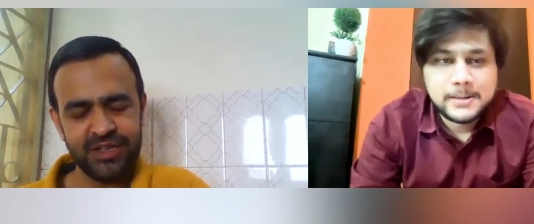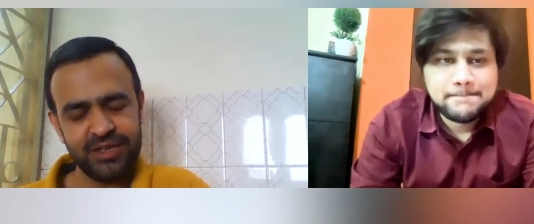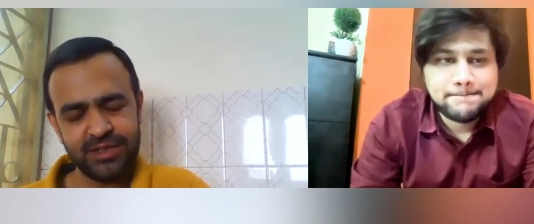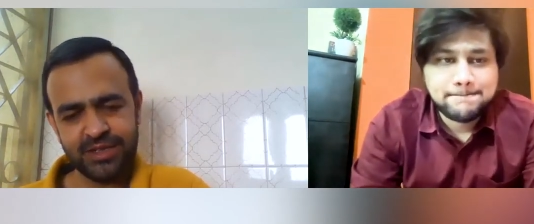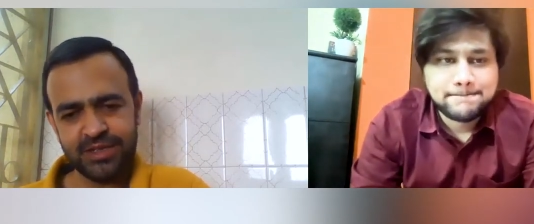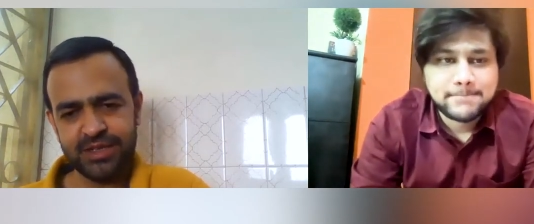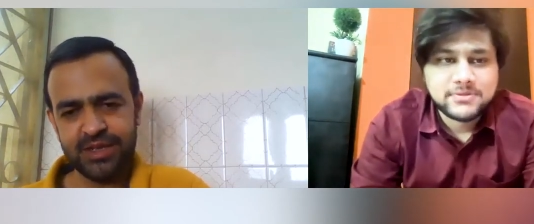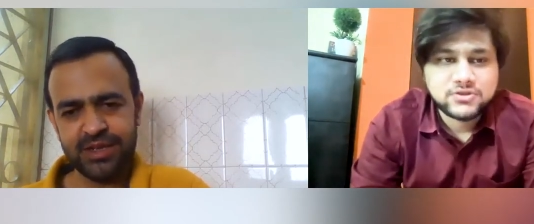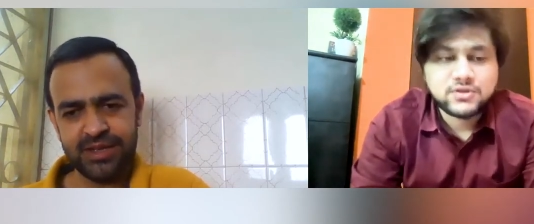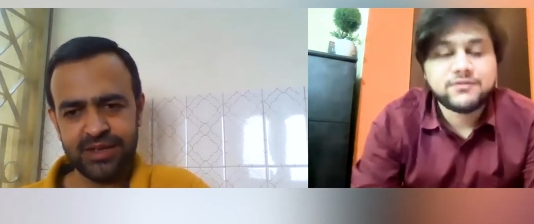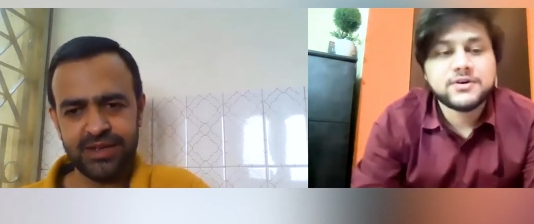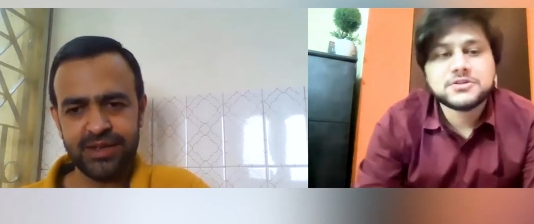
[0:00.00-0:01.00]
Speaker 1: Yes.
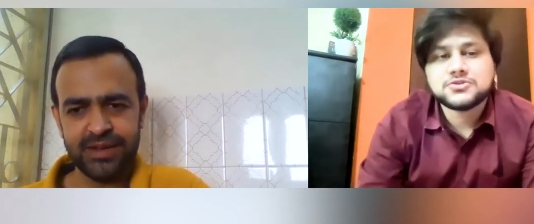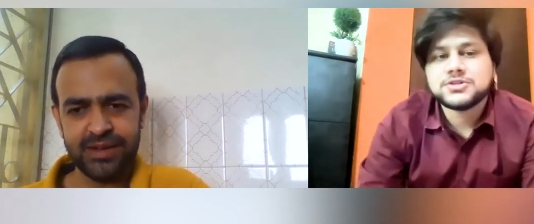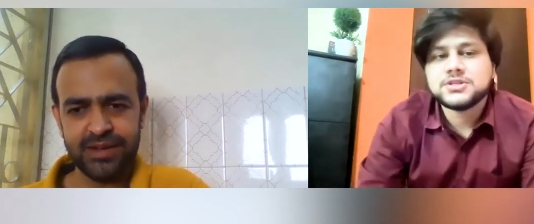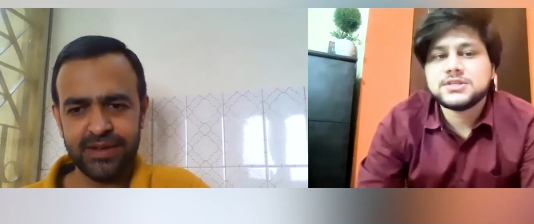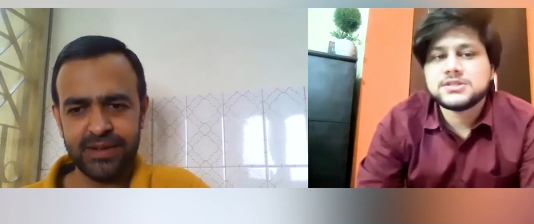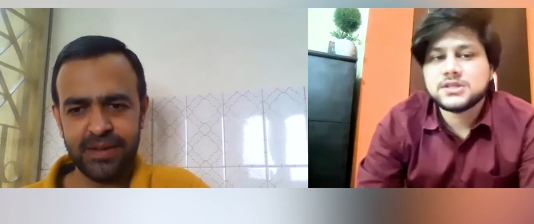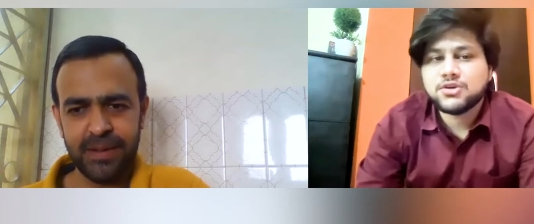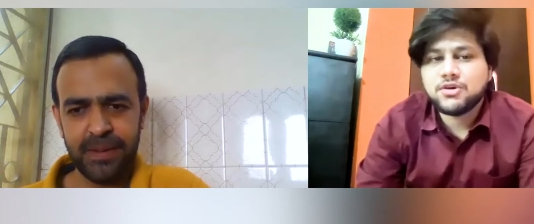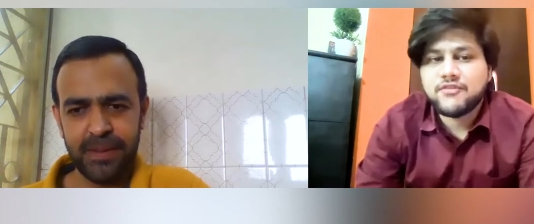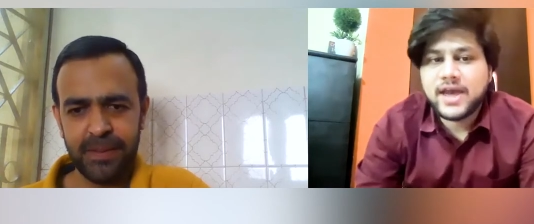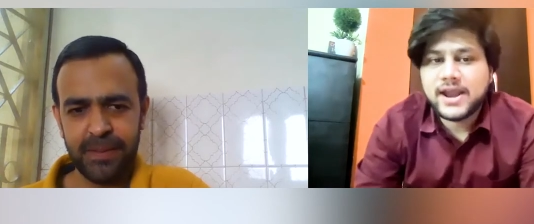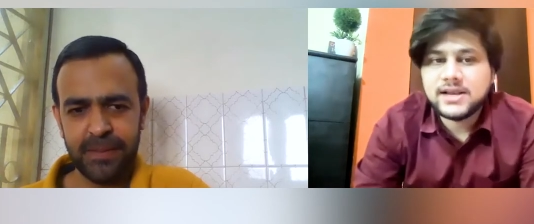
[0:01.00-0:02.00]
The first question is, sir,
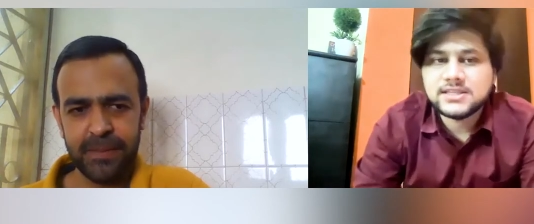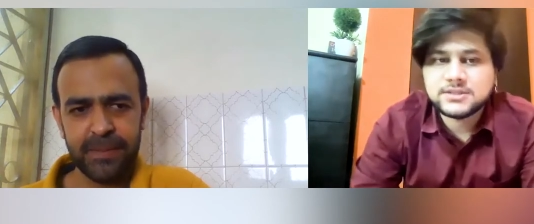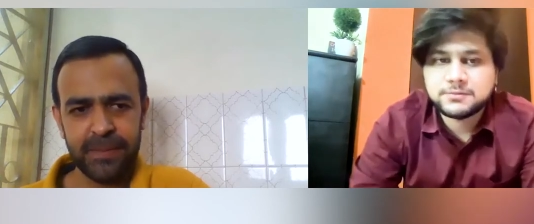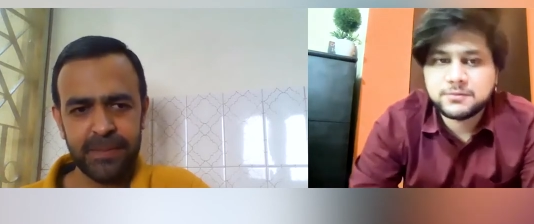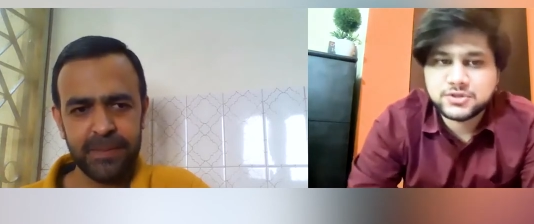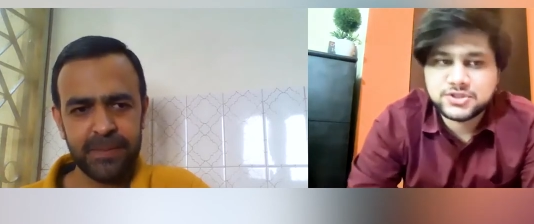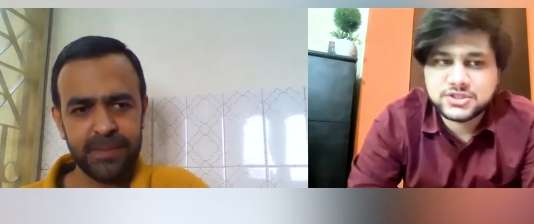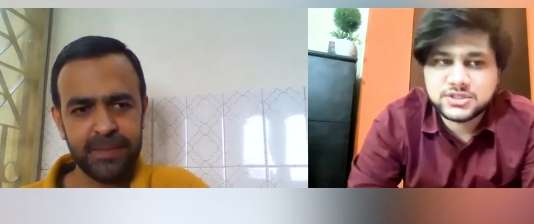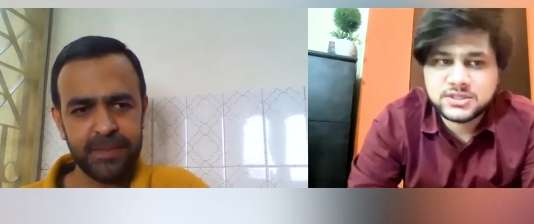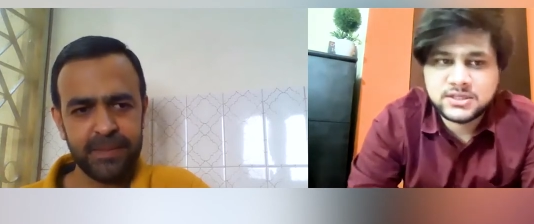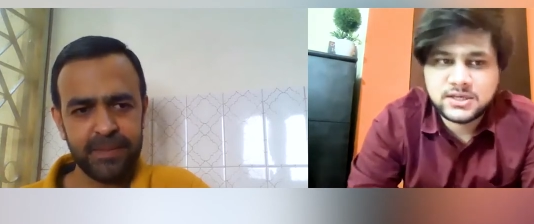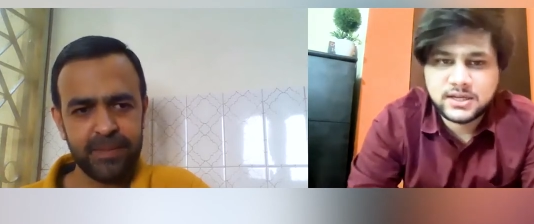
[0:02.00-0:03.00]
you've held this
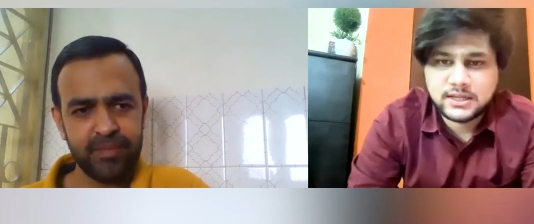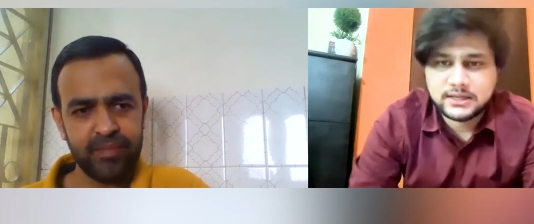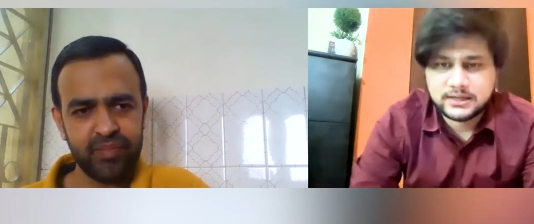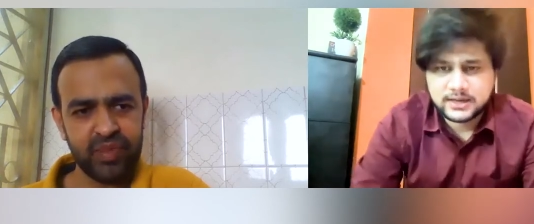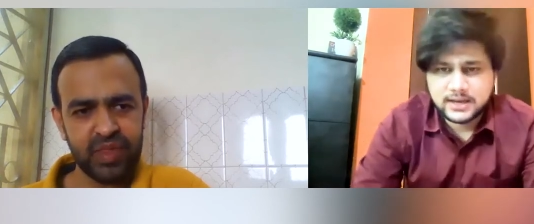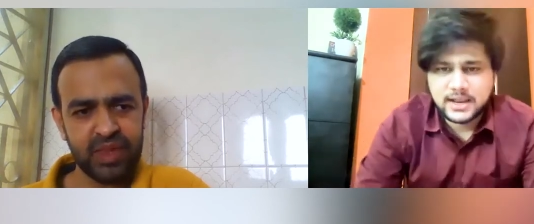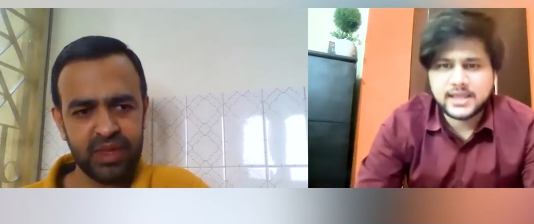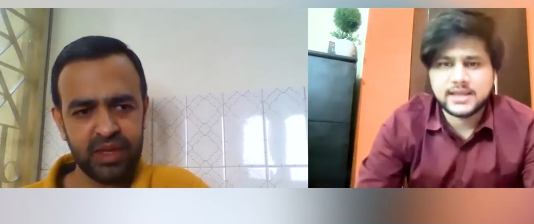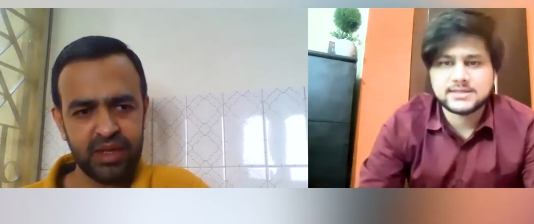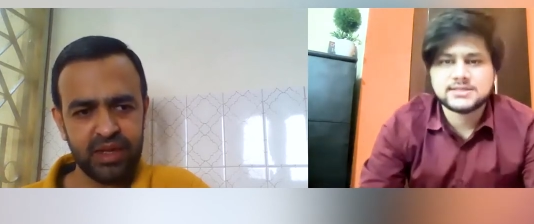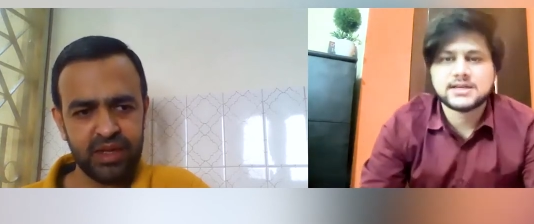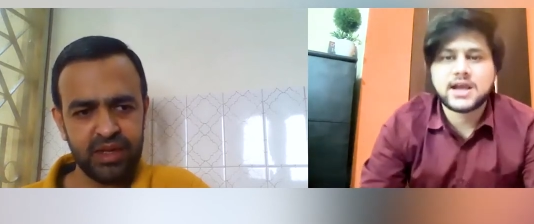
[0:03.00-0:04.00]
position,
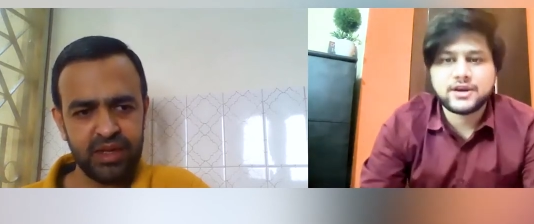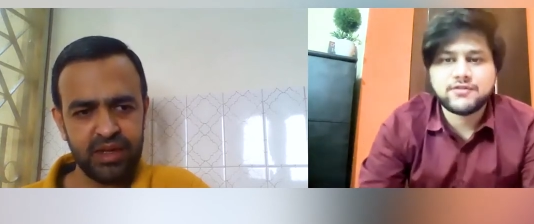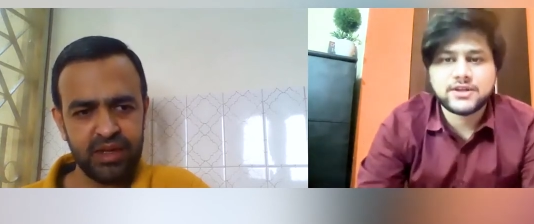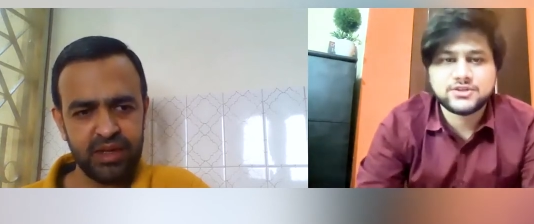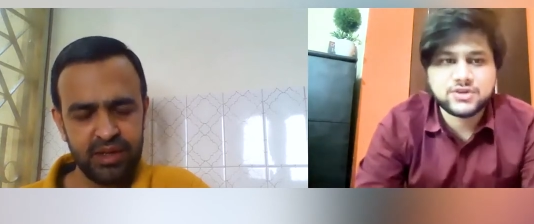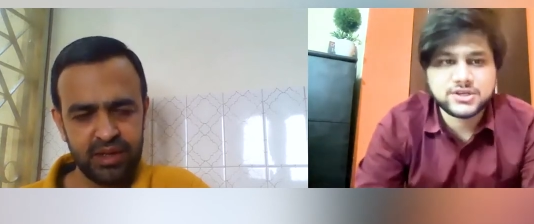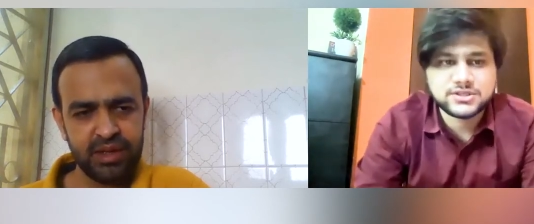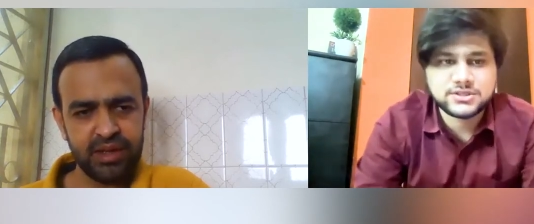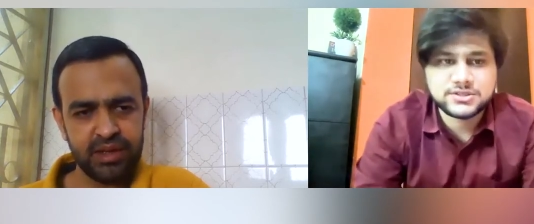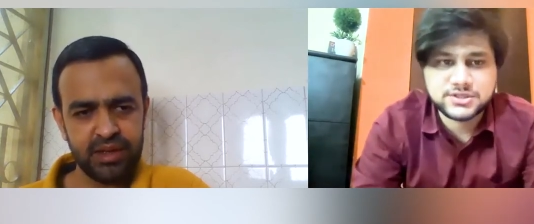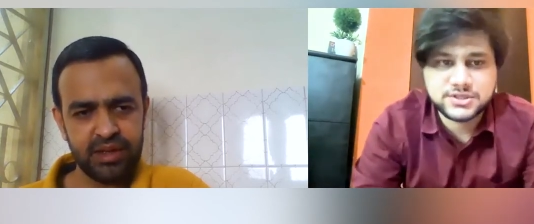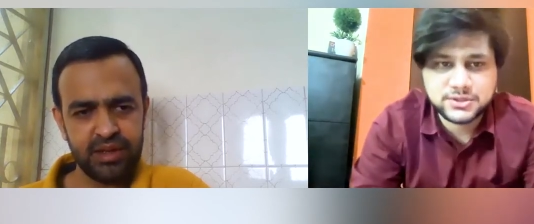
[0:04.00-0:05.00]
like it's a kind of
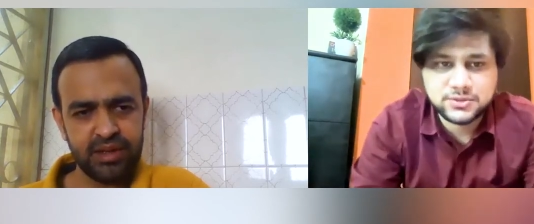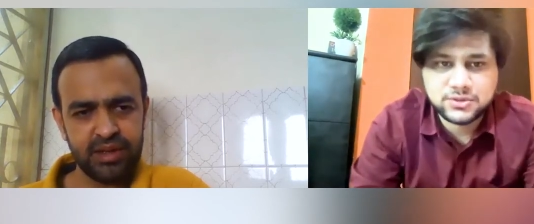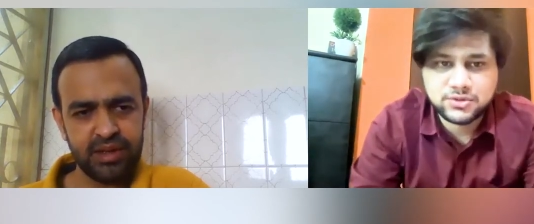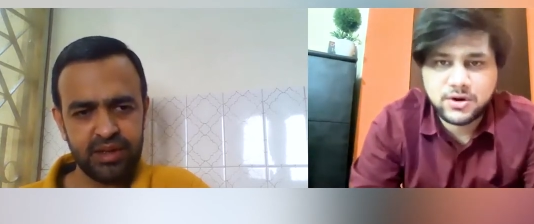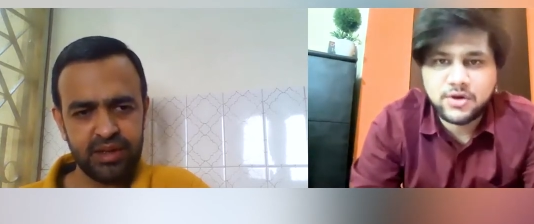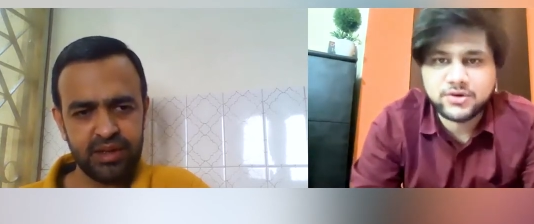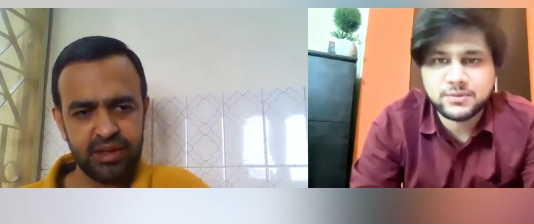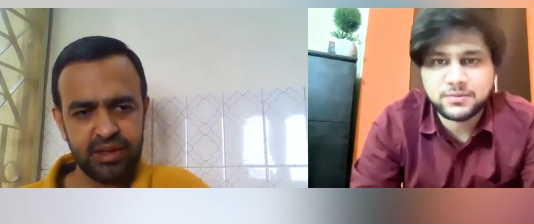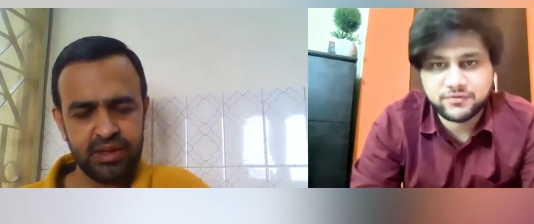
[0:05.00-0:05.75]
education institute throughout your